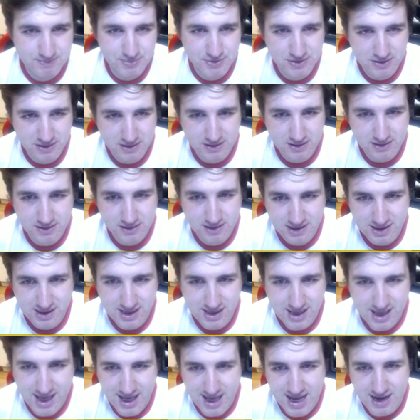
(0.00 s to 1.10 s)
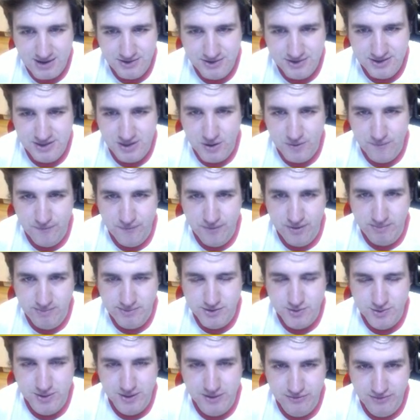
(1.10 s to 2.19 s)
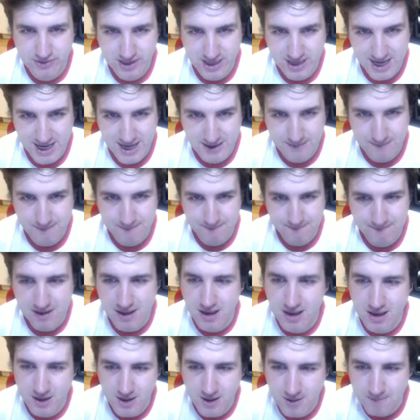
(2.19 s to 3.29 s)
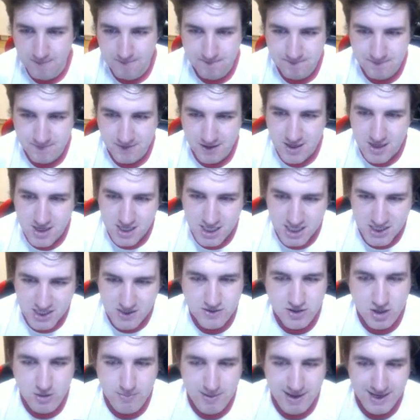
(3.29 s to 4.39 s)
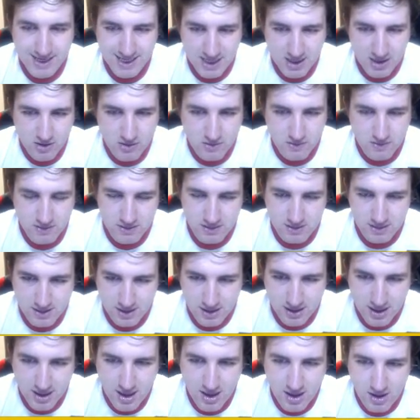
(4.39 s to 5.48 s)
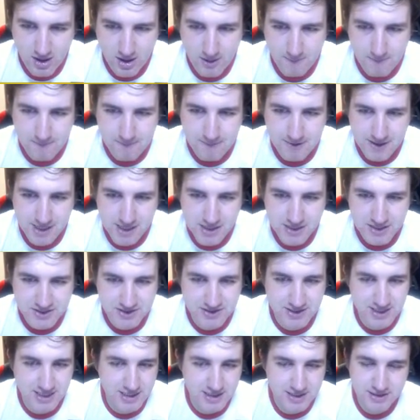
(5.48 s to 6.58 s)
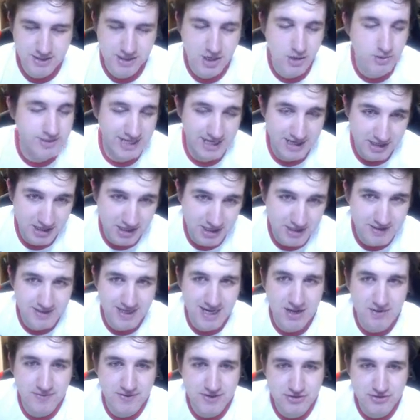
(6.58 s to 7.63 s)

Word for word: but yeah, I'll just go for it. 23k. Um, use our black and gold. Um, you can donate, yo Dylan, you can donate on the